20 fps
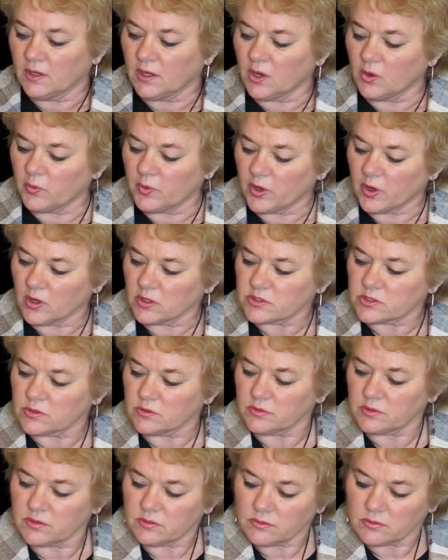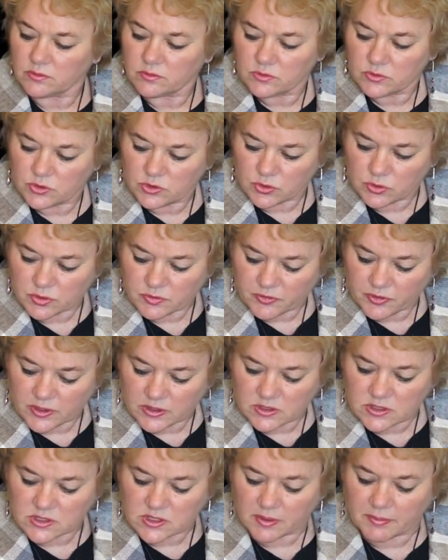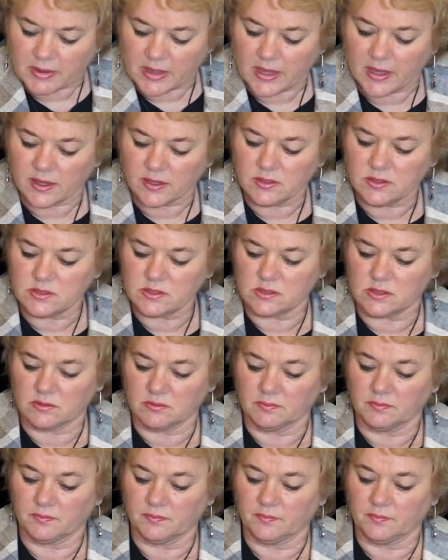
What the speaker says: We also do feed some eggs,